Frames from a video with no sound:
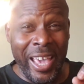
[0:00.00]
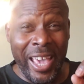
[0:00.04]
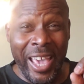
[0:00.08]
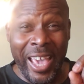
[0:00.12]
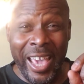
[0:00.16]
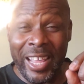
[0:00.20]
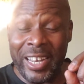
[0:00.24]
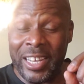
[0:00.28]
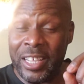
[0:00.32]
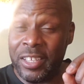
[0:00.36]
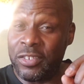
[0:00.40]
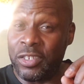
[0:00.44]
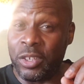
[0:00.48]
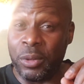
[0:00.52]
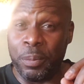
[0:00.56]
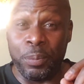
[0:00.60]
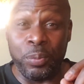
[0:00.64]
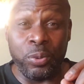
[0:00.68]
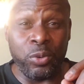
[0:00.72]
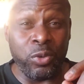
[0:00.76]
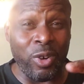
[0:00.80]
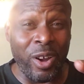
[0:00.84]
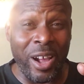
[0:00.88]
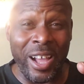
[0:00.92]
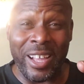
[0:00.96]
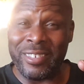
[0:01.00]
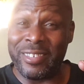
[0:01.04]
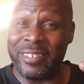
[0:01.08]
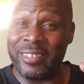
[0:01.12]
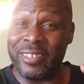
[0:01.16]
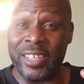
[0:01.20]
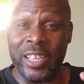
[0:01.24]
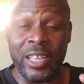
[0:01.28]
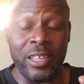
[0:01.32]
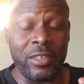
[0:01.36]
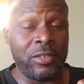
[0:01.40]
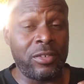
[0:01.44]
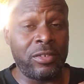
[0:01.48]
and it's a
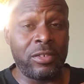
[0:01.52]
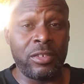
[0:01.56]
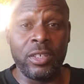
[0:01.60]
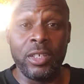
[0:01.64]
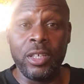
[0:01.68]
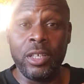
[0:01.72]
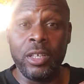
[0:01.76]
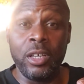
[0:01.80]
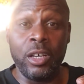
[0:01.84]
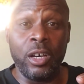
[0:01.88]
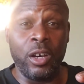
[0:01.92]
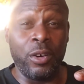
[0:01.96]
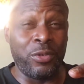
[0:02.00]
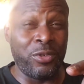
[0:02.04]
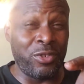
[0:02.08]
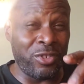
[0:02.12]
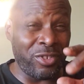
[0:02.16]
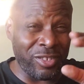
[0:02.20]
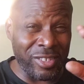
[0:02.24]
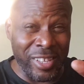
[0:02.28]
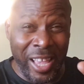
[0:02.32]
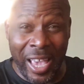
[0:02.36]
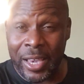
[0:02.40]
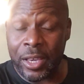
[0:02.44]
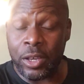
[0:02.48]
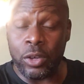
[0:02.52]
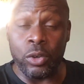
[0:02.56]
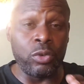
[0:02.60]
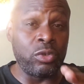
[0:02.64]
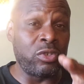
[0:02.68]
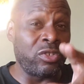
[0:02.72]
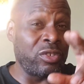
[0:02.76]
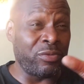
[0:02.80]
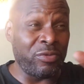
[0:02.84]
process of cycles